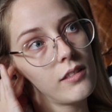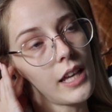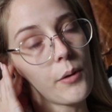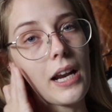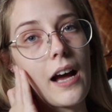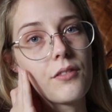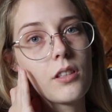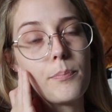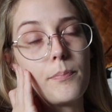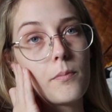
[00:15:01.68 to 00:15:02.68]
they would have
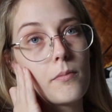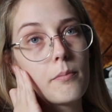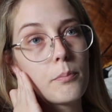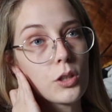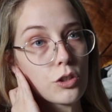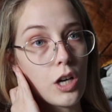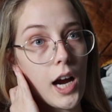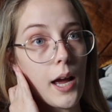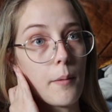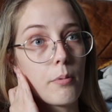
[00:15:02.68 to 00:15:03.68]
to
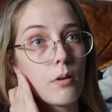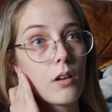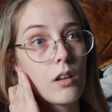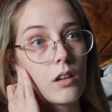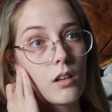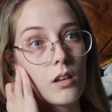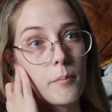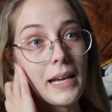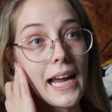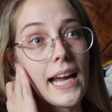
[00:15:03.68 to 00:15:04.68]
prescribe
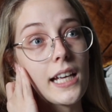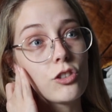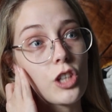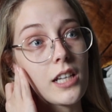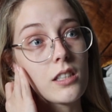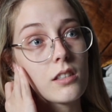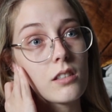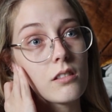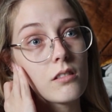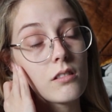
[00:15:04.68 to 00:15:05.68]
me and
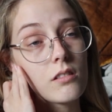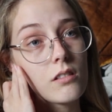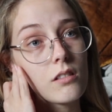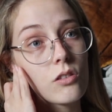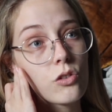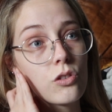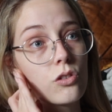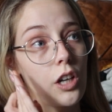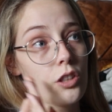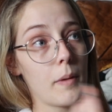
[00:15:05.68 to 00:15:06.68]
Jace
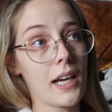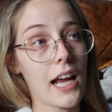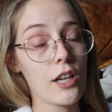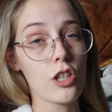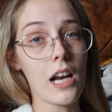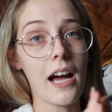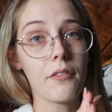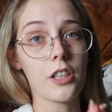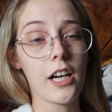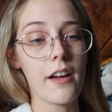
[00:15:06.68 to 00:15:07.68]
thrush medication
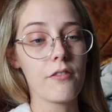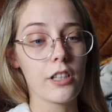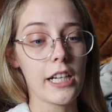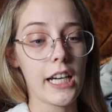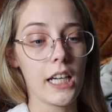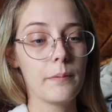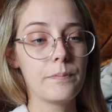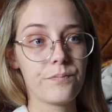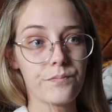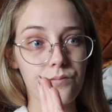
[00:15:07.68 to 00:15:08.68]
after every
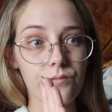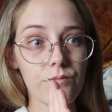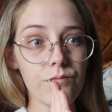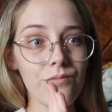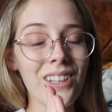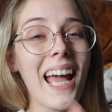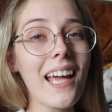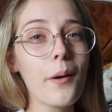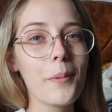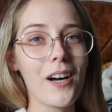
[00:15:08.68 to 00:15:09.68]

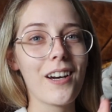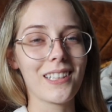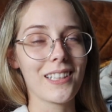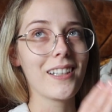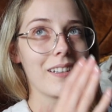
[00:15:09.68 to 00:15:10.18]
antibiotic